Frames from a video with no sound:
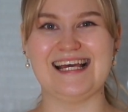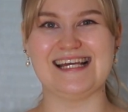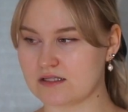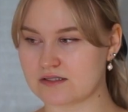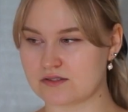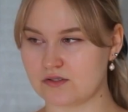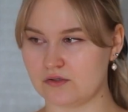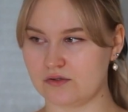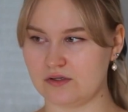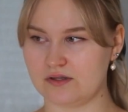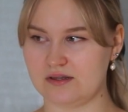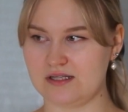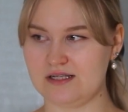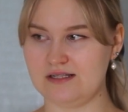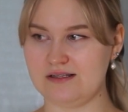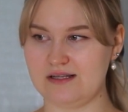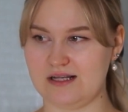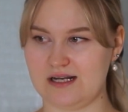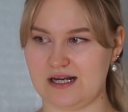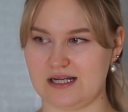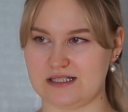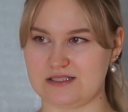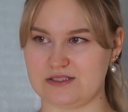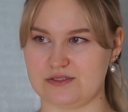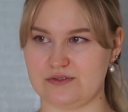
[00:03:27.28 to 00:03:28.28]
So the thing
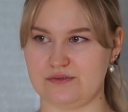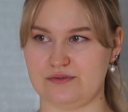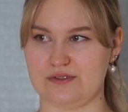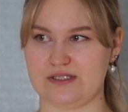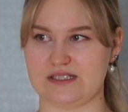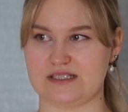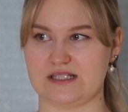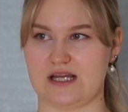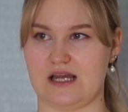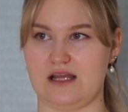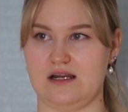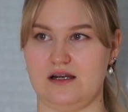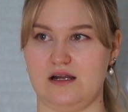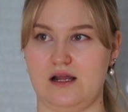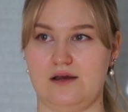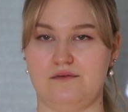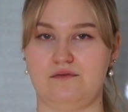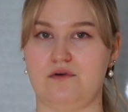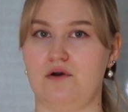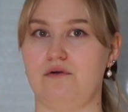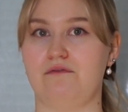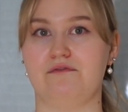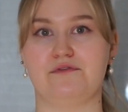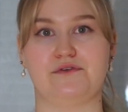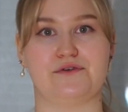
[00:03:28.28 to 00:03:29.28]
that I do is I love
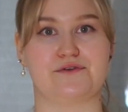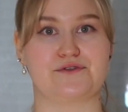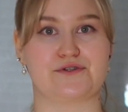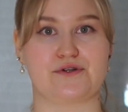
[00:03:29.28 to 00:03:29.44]
off the